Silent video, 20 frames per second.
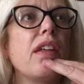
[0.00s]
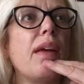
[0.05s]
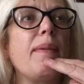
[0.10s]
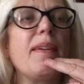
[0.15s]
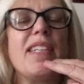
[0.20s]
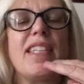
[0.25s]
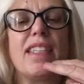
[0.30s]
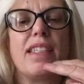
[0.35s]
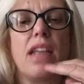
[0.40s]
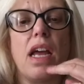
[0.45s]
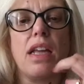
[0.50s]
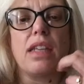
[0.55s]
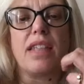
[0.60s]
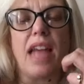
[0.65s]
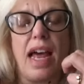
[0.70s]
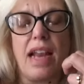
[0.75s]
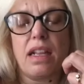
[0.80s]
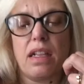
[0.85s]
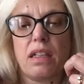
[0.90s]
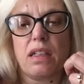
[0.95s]
I mean,
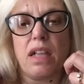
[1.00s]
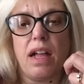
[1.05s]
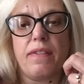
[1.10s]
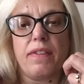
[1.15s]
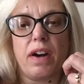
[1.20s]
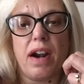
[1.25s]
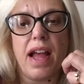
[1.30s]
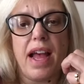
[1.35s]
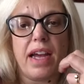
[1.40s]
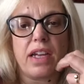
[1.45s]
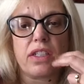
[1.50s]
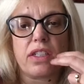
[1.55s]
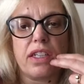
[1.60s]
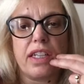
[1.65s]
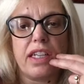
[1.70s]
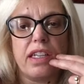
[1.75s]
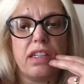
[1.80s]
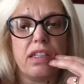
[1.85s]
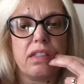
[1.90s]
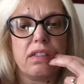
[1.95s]
Donald Glover
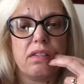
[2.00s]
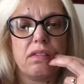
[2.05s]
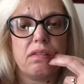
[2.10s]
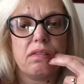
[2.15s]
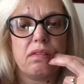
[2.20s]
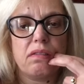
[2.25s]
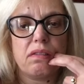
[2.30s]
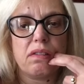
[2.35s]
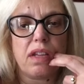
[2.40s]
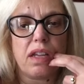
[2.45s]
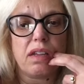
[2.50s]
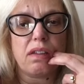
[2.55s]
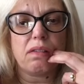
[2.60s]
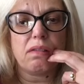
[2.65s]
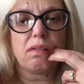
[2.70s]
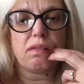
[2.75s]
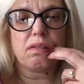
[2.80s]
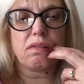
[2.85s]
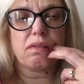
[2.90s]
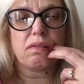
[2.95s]
actually uh,
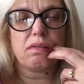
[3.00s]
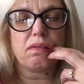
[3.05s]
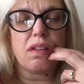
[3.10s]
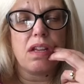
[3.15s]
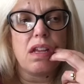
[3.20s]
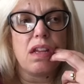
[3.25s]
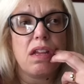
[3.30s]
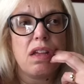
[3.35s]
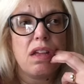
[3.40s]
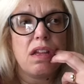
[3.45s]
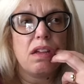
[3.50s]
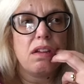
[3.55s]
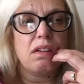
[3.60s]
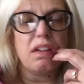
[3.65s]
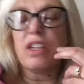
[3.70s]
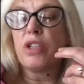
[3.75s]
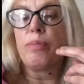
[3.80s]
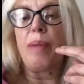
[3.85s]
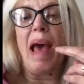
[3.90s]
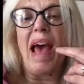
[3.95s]

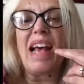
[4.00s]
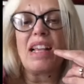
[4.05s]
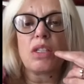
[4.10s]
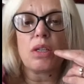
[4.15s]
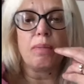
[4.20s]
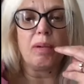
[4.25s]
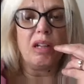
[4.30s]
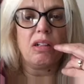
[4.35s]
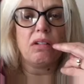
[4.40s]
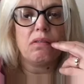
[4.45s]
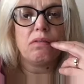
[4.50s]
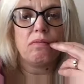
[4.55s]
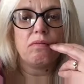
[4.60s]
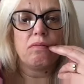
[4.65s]
is passable.